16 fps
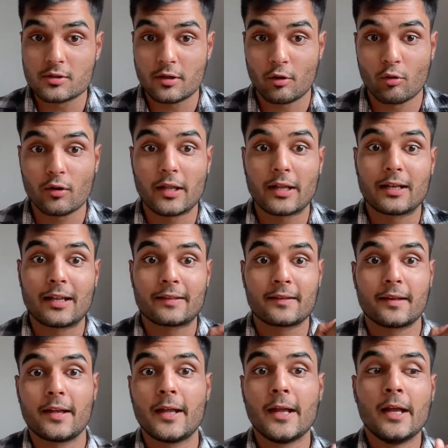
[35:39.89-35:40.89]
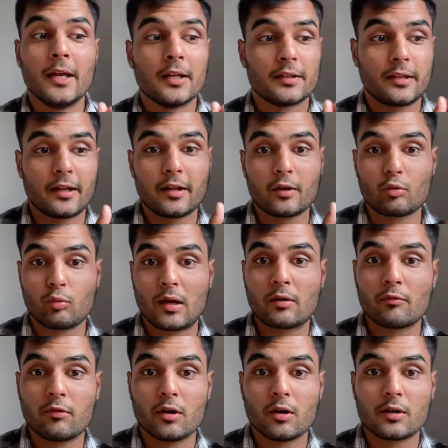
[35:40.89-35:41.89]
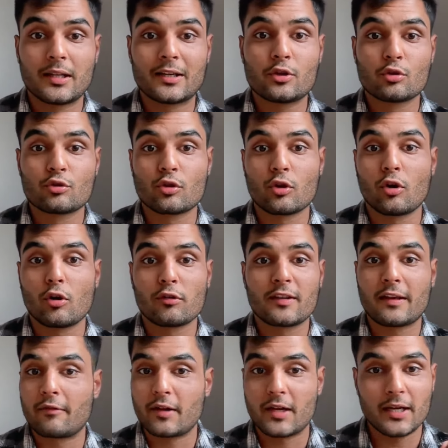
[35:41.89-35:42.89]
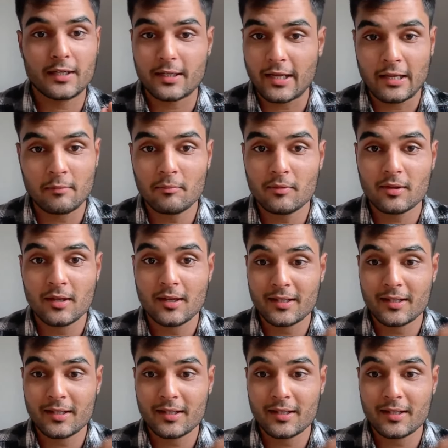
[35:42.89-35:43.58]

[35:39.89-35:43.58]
Like let's say there is one word that you saw 7 8 times,